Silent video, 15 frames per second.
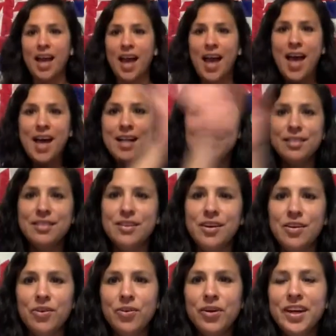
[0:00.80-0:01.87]

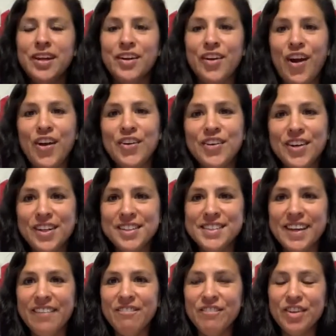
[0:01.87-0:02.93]
Hello, kindergartners
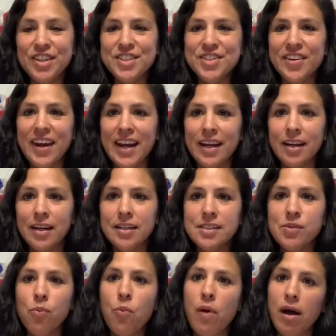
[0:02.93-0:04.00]
and first graders.
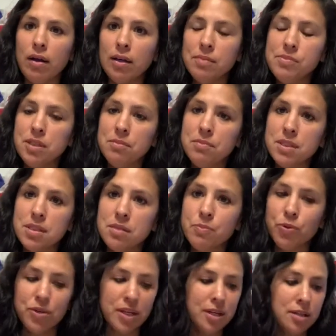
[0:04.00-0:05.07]
Welcome to Mrs.
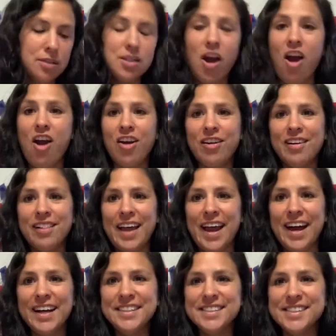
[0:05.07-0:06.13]
Bernil's art
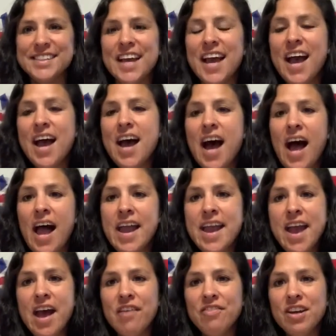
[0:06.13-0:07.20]
class. I
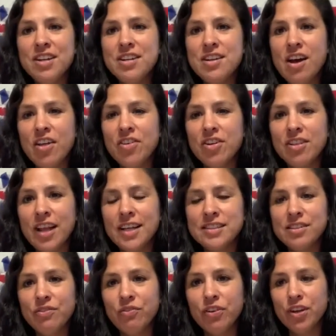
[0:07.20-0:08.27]
have another
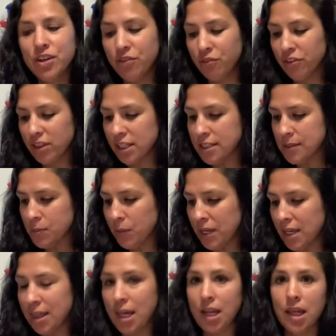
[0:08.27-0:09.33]
lesson for you for this
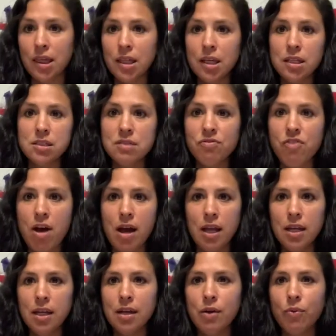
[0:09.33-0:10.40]
week that I think is fun,
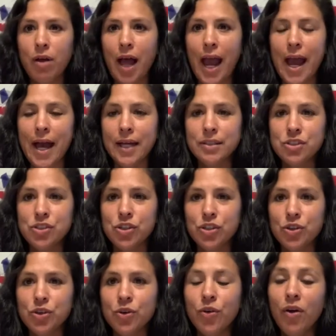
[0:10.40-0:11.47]
and it will add
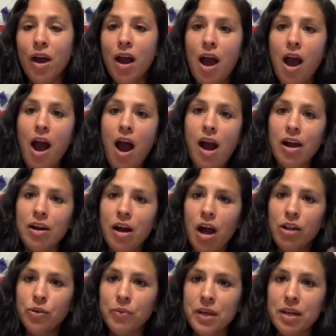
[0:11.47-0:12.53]
to our
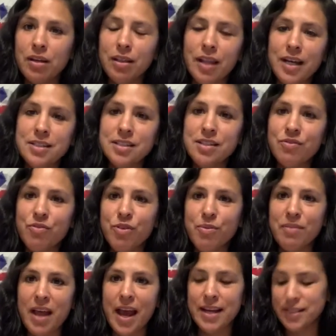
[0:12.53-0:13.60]
color wheel lesson from
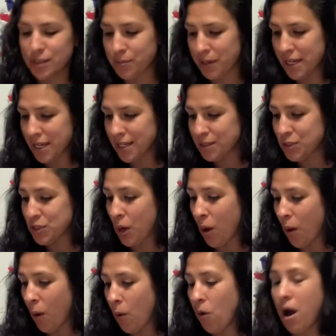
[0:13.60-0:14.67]
last week.
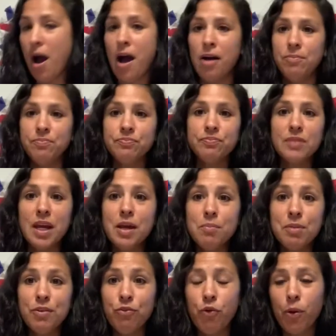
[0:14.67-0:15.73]
So
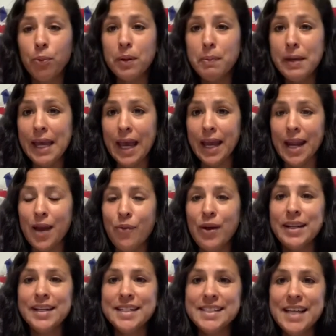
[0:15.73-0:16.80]
before we begin, I wanted
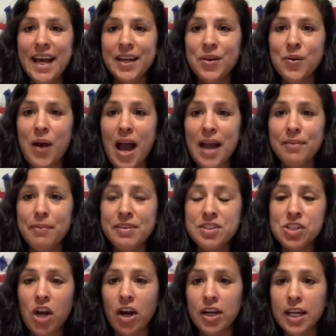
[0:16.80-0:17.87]
to tell you I'm
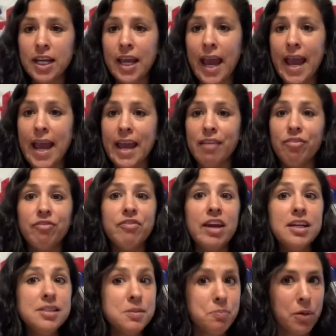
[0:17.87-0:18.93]
starting a
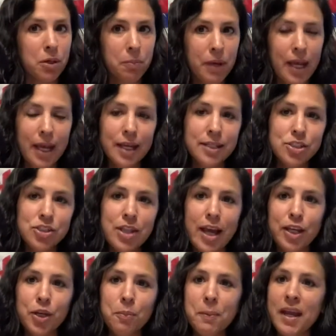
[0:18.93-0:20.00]
Facebook page that
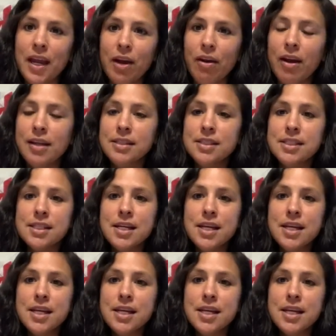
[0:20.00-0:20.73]
your parents